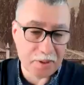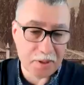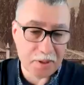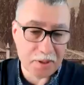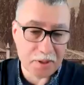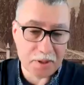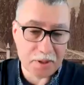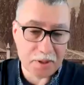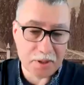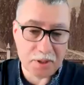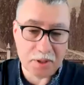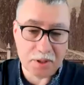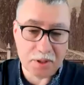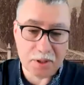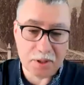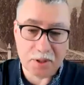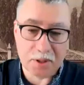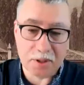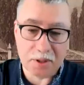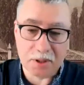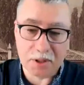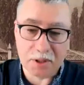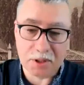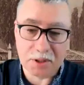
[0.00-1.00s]

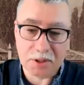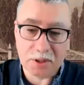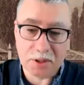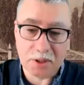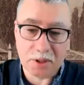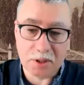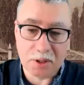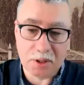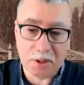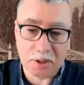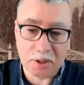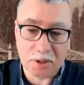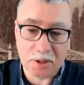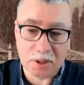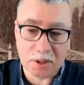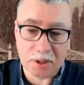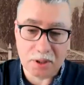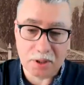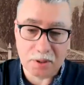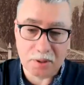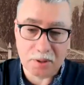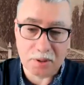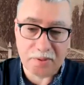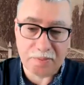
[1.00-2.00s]
constantly
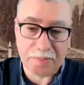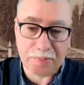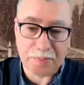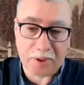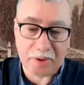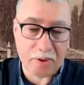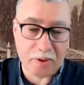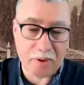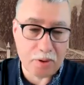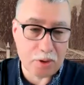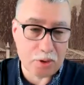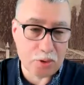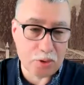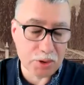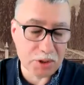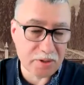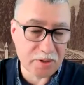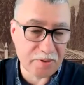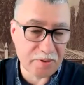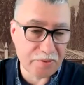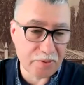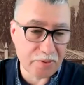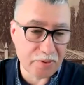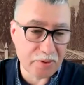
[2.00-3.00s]
under the watch
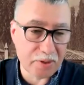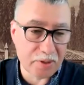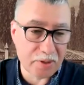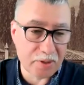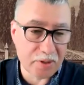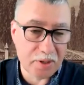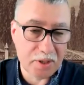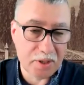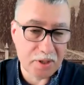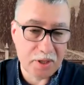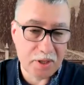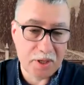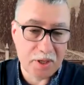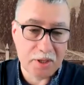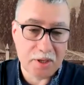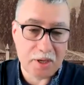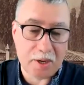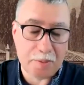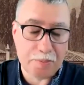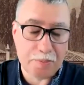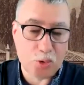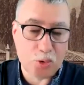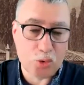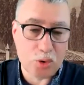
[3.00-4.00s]
of law
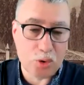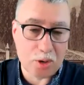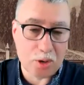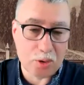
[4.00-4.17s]
enforcement